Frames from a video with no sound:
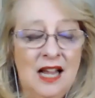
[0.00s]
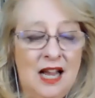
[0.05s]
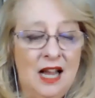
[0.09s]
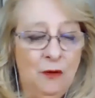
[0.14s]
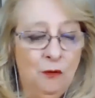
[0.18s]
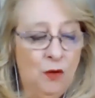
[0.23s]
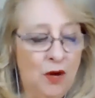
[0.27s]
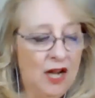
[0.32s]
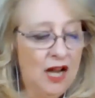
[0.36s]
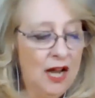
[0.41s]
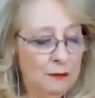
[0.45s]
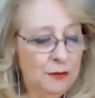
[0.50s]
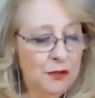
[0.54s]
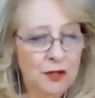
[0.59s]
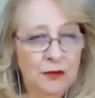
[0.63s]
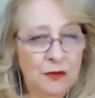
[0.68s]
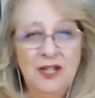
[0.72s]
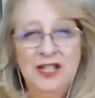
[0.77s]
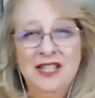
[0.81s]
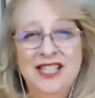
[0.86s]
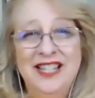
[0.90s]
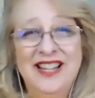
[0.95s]
And what I'm
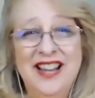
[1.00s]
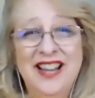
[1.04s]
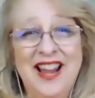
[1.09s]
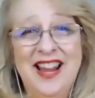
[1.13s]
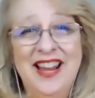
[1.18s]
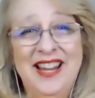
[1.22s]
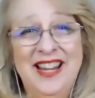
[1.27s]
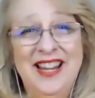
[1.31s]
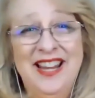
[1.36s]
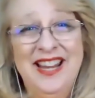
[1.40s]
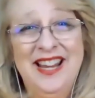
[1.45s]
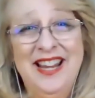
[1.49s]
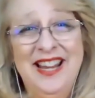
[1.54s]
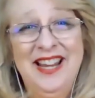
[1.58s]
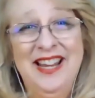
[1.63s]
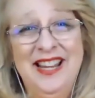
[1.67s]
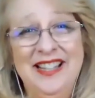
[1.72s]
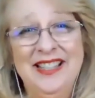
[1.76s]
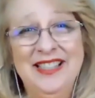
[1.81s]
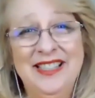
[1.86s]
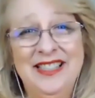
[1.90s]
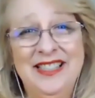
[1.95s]
doing tonight
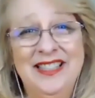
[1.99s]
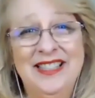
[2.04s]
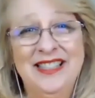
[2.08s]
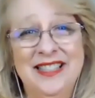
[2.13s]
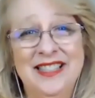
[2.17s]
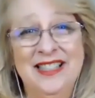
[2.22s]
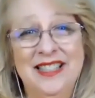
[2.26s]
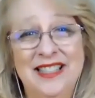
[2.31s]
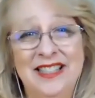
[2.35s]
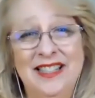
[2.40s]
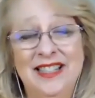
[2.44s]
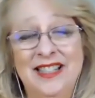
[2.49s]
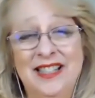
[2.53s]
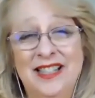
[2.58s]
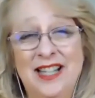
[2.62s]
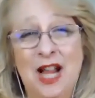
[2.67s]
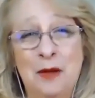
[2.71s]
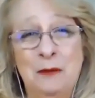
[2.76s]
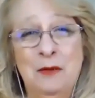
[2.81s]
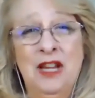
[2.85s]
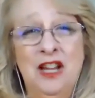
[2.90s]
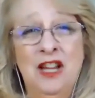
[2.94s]
is
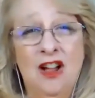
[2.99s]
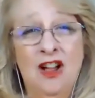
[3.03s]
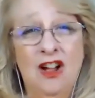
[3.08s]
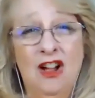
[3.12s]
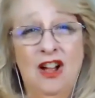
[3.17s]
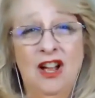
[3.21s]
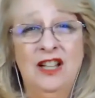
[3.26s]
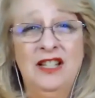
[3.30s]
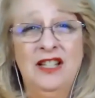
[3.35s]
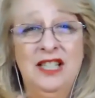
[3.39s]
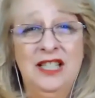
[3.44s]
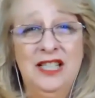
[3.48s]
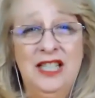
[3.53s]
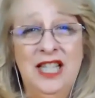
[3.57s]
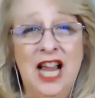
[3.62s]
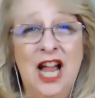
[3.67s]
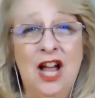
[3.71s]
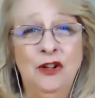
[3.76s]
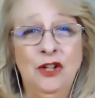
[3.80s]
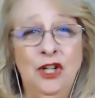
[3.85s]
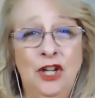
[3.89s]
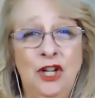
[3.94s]
coming on to
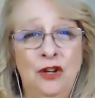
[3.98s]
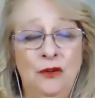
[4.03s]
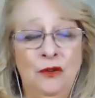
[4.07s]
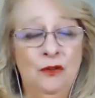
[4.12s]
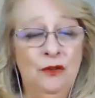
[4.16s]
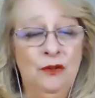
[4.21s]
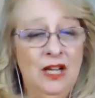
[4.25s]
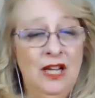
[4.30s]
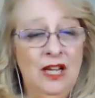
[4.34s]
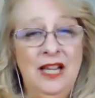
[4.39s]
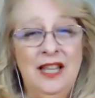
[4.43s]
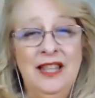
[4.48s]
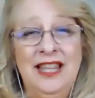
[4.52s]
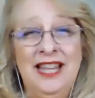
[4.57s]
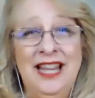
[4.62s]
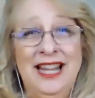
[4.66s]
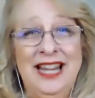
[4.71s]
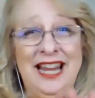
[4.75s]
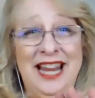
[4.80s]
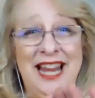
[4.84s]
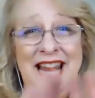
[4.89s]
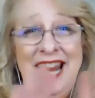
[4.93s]
tell you
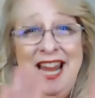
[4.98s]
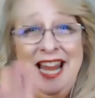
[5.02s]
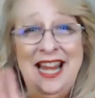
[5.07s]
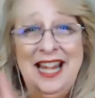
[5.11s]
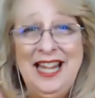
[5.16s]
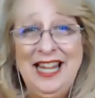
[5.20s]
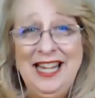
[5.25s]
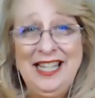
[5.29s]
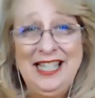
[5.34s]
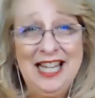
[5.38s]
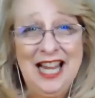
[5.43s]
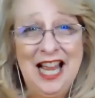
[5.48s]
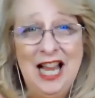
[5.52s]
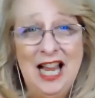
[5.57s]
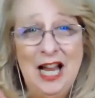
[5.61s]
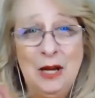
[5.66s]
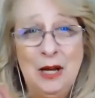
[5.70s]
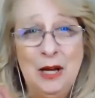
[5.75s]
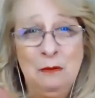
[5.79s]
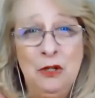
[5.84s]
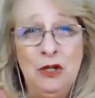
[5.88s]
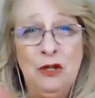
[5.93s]
that
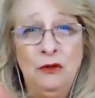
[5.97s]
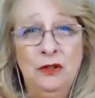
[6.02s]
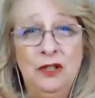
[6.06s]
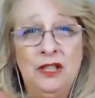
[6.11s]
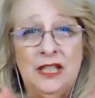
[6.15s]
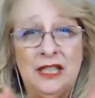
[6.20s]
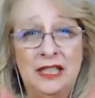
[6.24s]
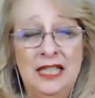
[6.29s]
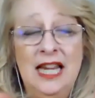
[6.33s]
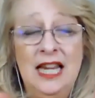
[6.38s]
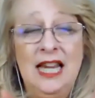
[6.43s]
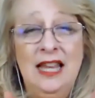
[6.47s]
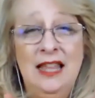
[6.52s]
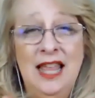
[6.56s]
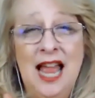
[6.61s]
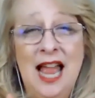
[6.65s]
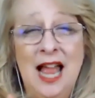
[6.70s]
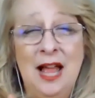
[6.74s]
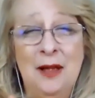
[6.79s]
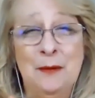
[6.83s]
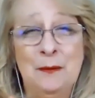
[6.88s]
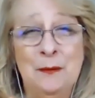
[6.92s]
anytime you see
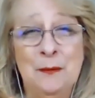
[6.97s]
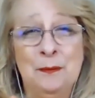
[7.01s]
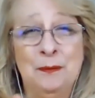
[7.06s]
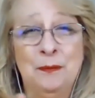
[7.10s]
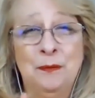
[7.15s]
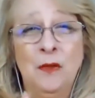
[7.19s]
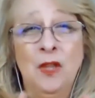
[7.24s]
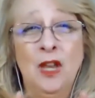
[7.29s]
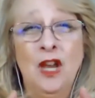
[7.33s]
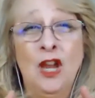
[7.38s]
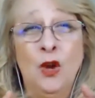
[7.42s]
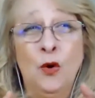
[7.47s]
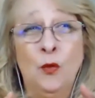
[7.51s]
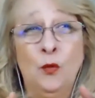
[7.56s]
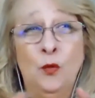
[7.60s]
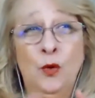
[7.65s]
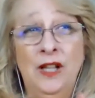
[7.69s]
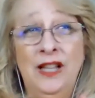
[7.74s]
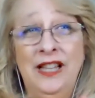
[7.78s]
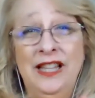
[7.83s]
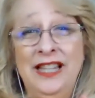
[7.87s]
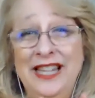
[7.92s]
them
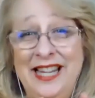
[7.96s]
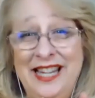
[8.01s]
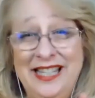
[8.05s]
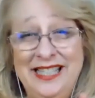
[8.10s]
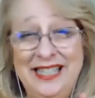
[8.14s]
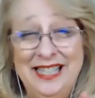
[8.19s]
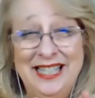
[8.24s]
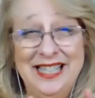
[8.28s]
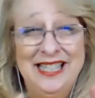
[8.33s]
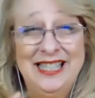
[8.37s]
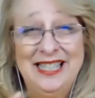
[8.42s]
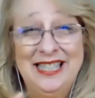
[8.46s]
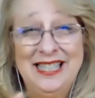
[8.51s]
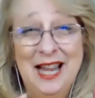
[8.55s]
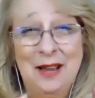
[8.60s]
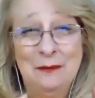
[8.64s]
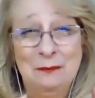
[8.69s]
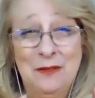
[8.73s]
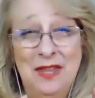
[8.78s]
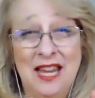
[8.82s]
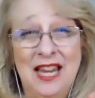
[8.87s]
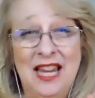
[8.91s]
releasing
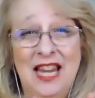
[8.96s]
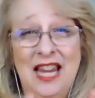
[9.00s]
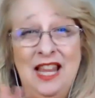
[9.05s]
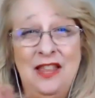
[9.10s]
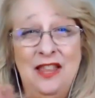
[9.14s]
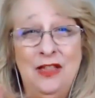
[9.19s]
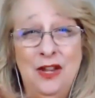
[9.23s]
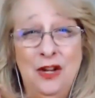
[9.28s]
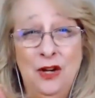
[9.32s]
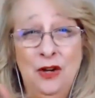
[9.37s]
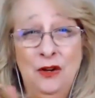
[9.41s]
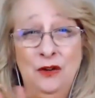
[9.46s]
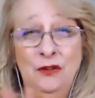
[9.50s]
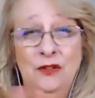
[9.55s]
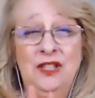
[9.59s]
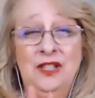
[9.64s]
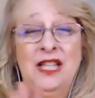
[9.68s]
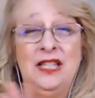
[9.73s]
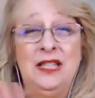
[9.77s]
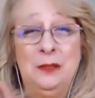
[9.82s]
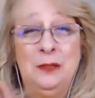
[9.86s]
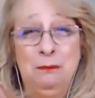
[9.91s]
something in the
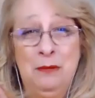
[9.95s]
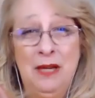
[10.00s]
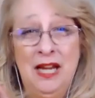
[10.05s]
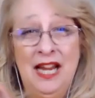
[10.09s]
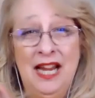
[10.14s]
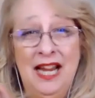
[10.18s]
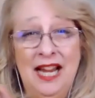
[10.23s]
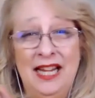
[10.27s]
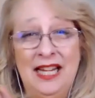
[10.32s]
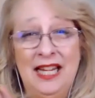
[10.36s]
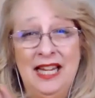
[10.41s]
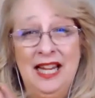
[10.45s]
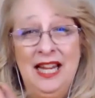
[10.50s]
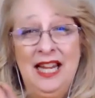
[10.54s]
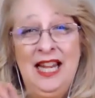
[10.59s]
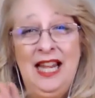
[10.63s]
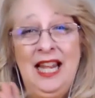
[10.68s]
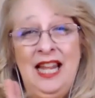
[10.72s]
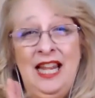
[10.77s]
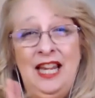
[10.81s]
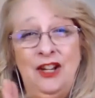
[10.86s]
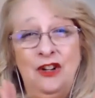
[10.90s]
news that's big,
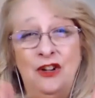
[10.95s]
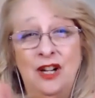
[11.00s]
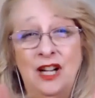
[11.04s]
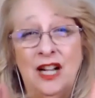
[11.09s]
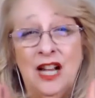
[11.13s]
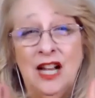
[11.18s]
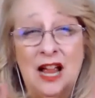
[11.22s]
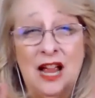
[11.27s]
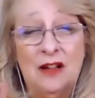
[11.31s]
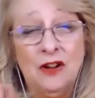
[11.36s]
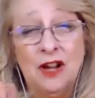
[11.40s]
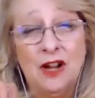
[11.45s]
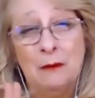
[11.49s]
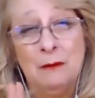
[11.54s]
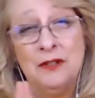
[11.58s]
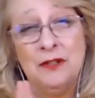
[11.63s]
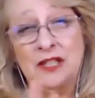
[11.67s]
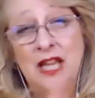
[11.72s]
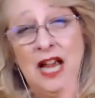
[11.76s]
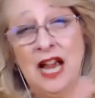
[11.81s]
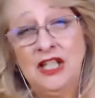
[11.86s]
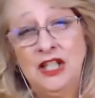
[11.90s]
you're going to have a
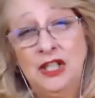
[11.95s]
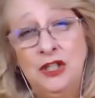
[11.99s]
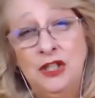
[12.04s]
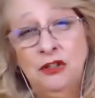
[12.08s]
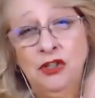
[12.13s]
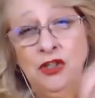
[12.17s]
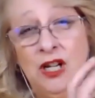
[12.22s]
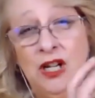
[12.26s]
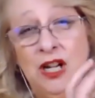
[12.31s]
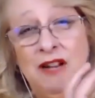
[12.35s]
couple sides to it.